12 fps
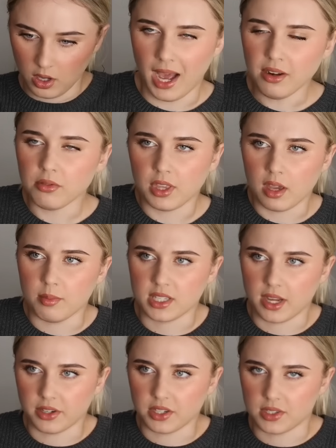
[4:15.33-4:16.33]
I don't think I
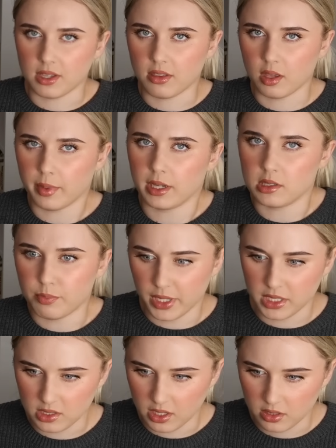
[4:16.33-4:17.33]
mischaracterized anything about his
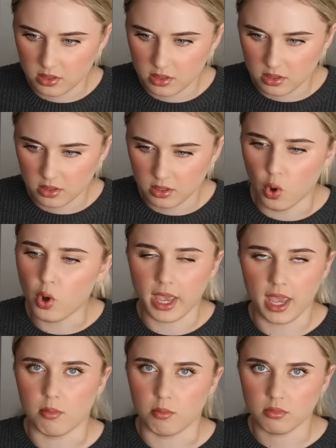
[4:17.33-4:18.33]
business or
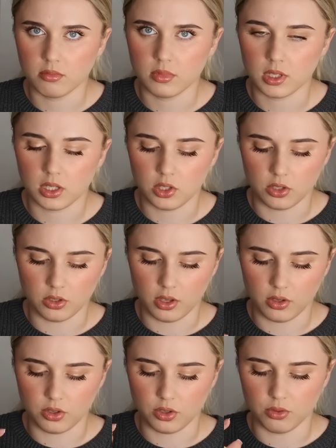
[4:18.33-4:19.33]
him.
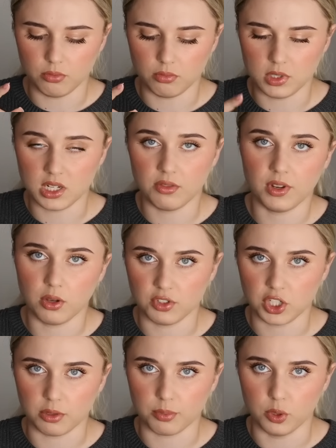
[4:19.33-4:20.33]
You did a video of
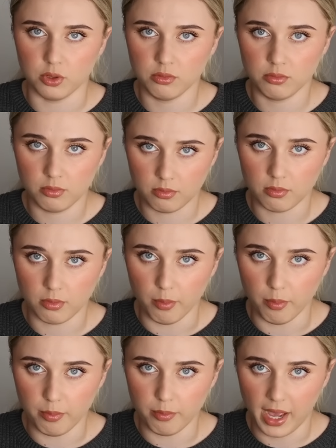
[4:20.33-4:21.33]
Jake Paul,
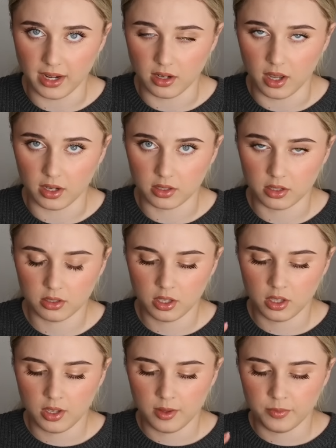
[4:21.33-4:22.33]
bad luck.
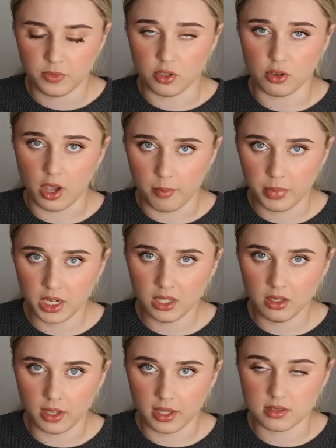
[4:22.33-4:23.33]
Your
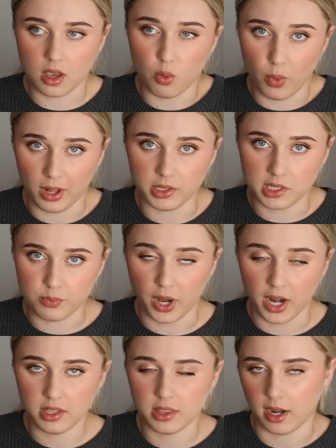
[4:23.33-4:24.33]
company is a wellness
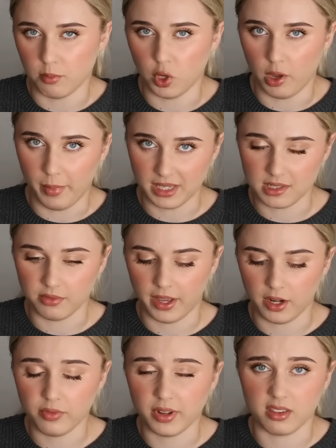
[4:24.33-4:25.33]
brand that I'm not a massive
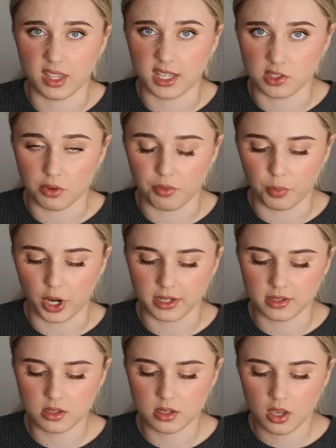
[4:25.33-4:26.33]
fan of and I think is
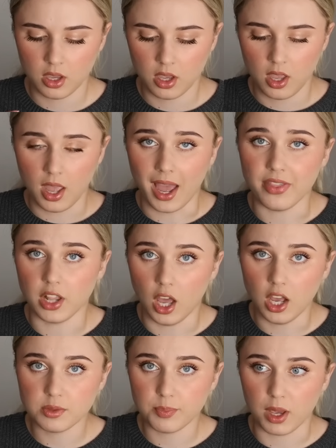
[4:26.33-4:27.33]
overpriced. And the
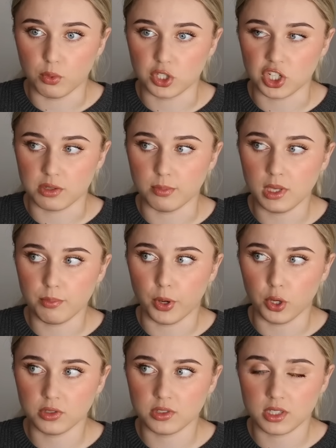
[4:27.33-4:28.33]
last bit was just me
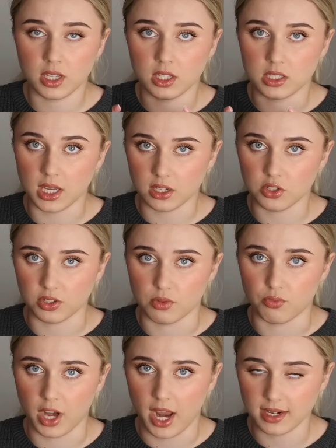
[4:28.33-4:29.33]
posting TikToks
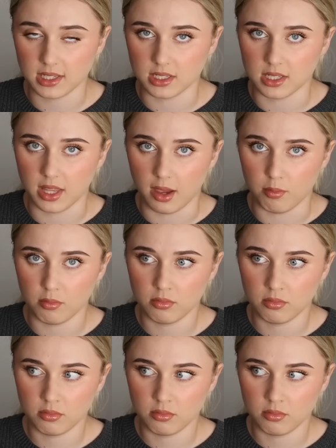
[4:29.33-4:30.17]
and reacting to them